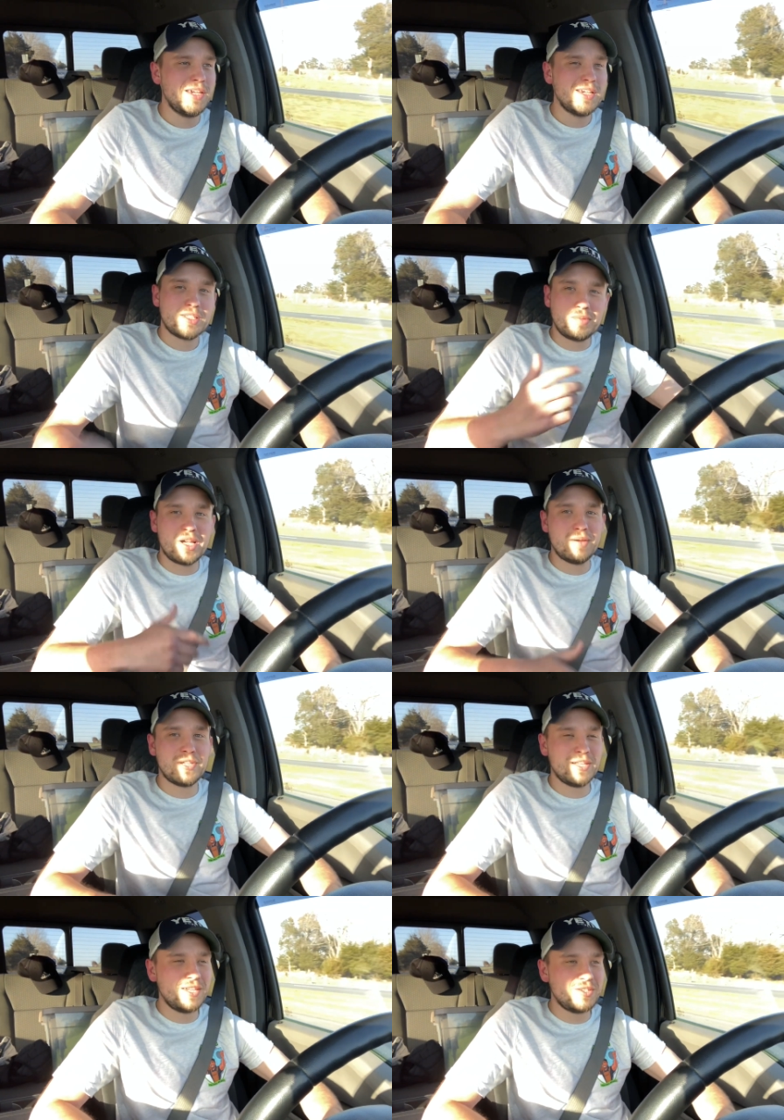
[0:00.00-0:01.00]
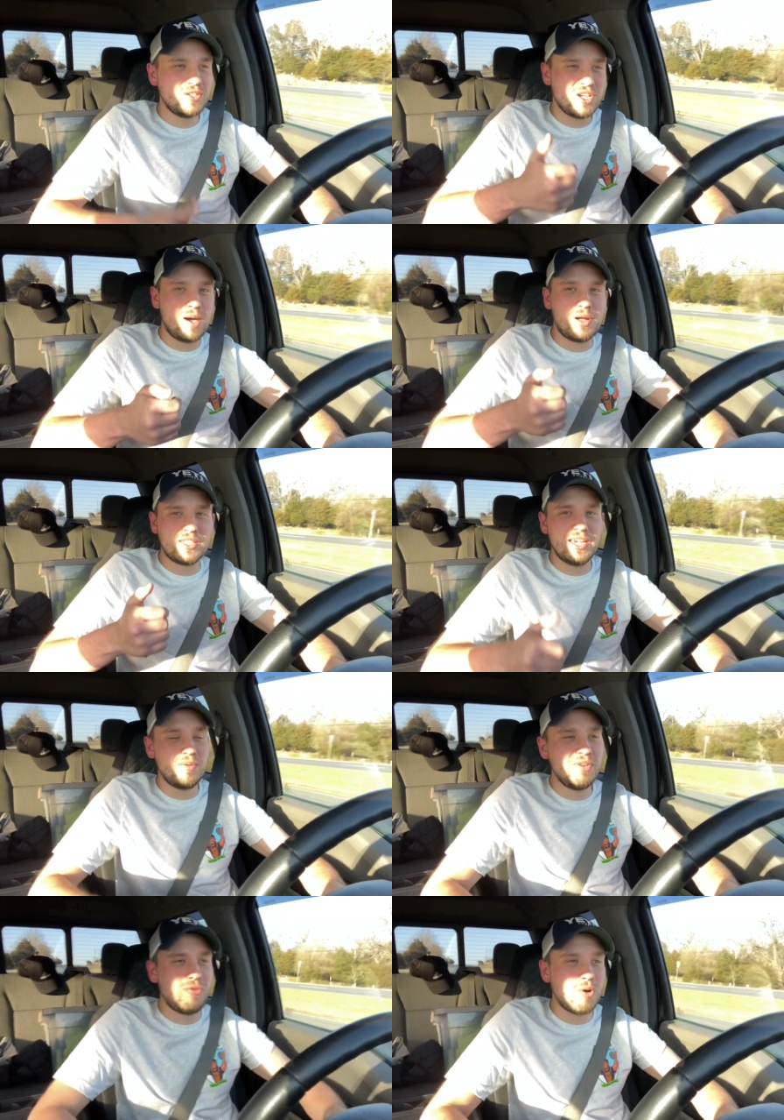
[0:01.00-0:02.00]
Sometimes I'll get to a job, I'll take a
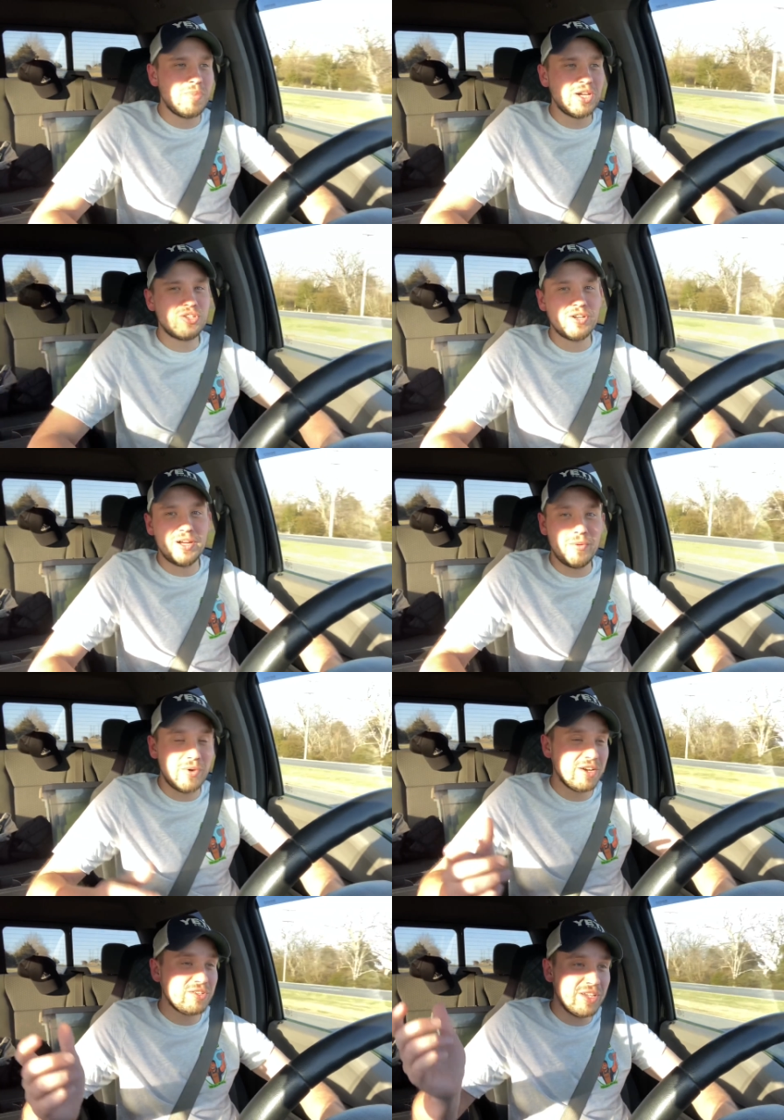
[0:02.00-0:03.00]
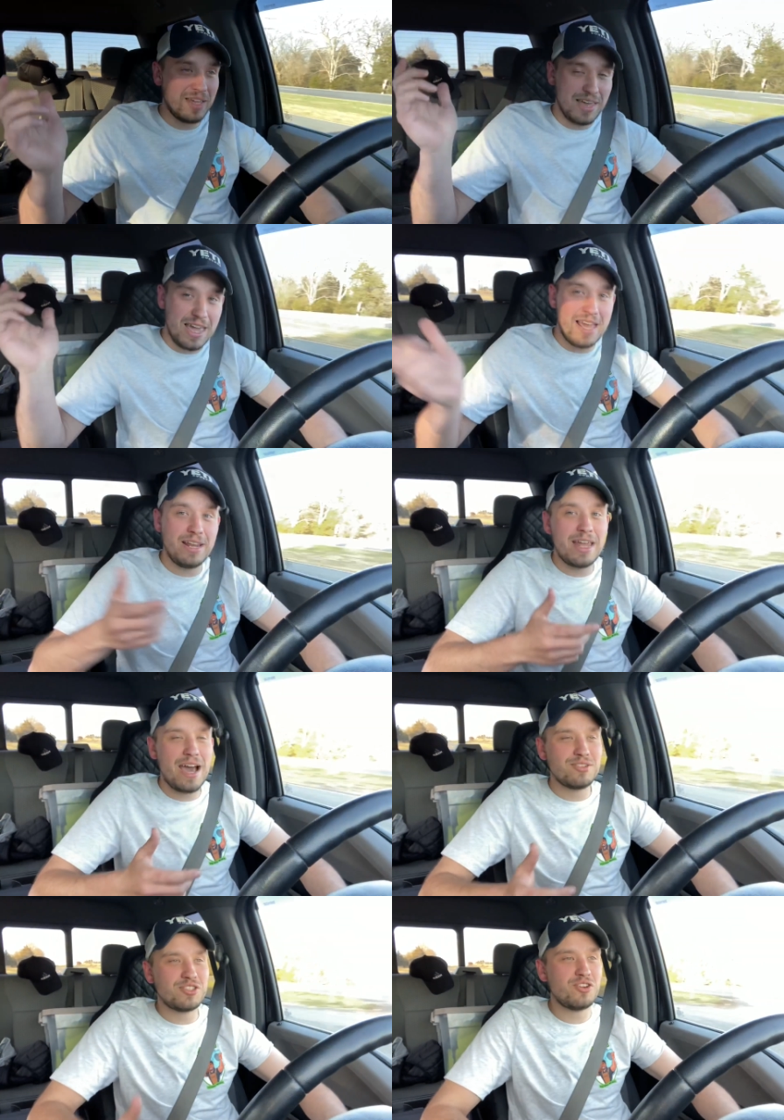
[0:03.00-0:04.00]
before picture, and we're in and
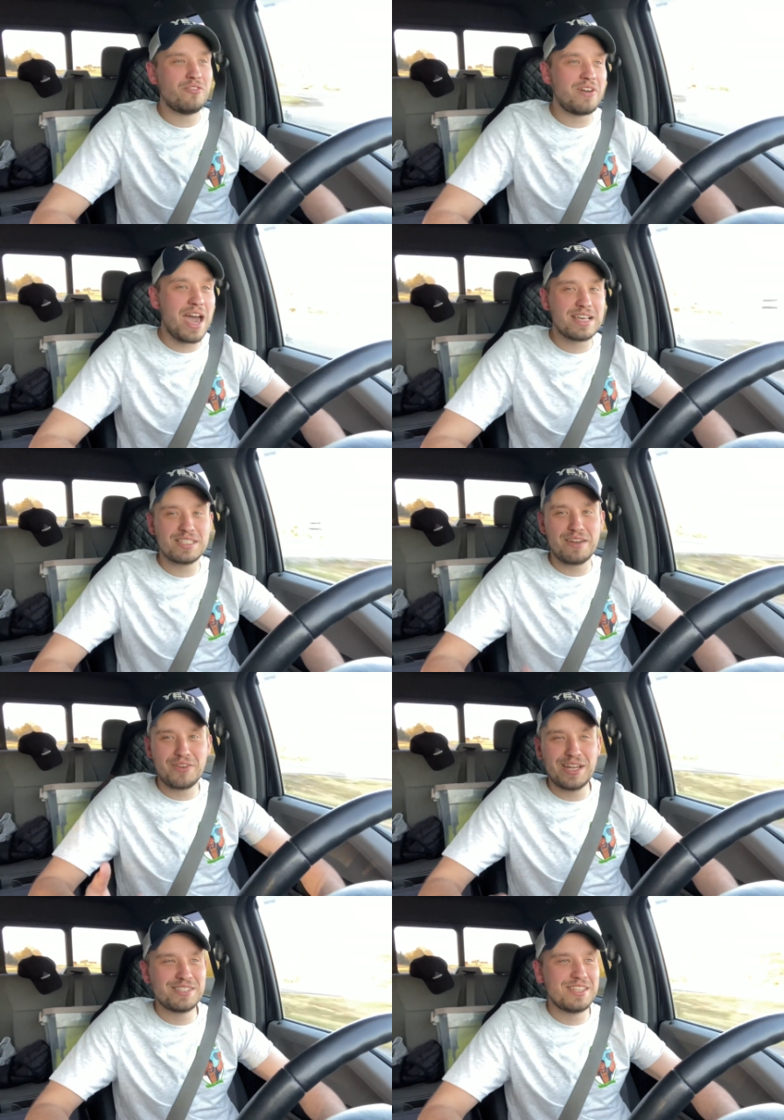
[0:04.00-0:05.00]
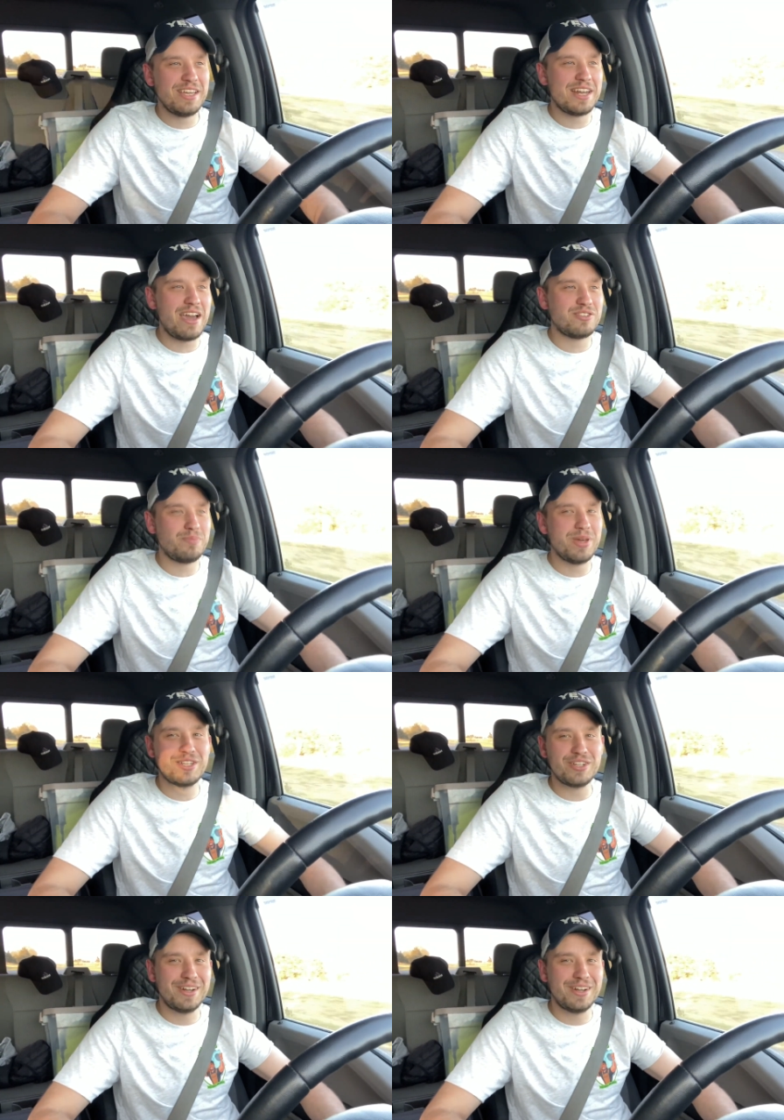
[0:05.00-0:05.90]
out so fast, I forget to take an after picture.